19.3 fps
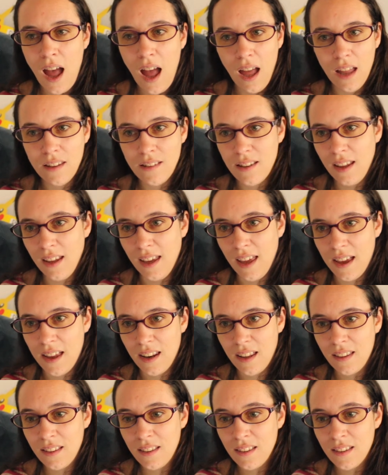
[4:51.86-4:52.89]
and they
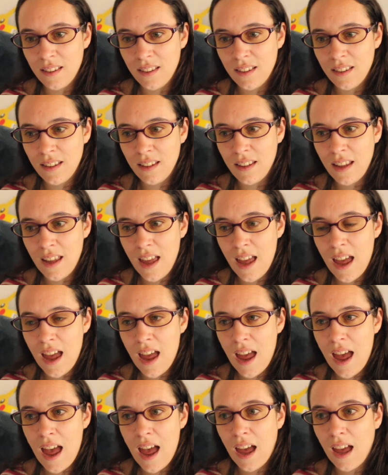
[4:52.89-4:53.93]
get it,
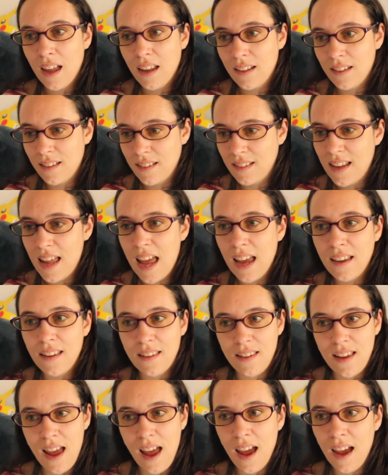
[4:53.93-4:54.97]
and the
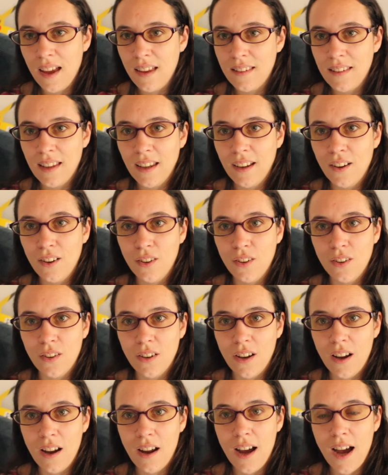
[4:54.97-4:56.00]
next day they're
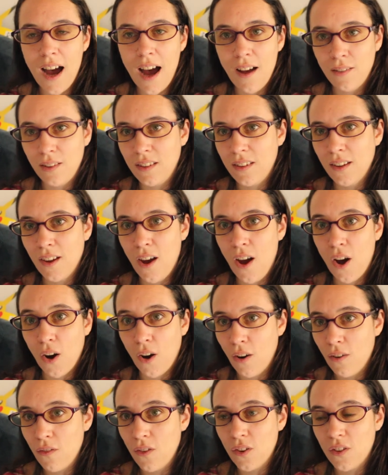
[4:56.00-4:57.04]
gonna have a
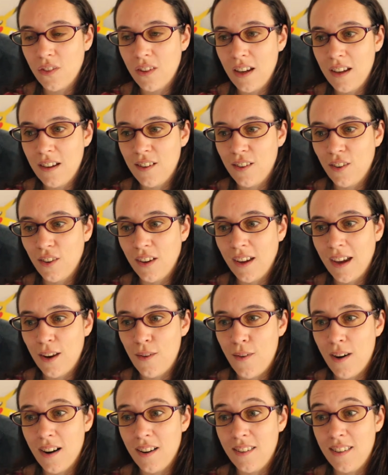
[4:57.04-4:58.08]
conversation
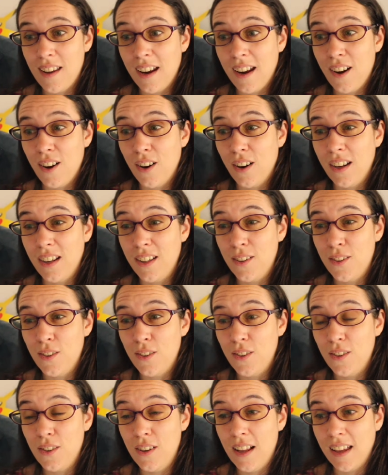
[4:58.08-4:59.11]
again where they're going
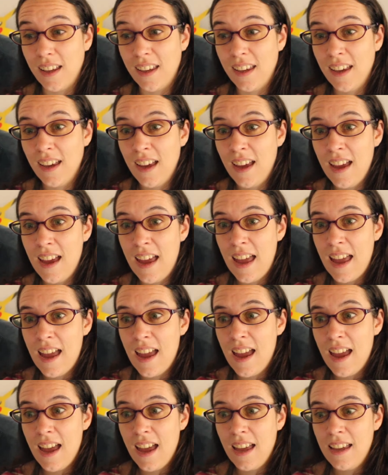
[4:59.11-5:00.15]
to like
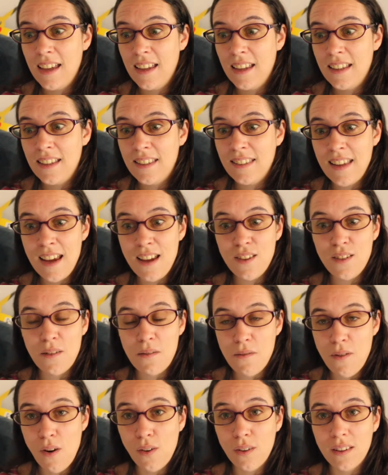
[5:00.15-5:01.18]
say the
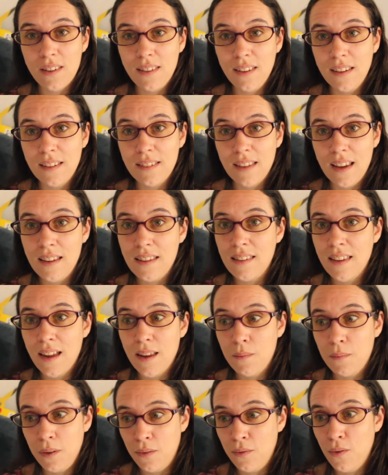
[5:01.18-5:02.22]
wrong things I
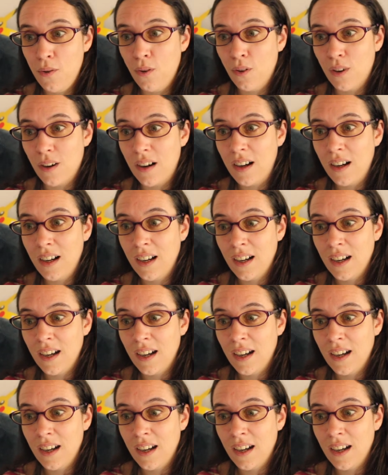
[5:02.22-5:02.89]
said before,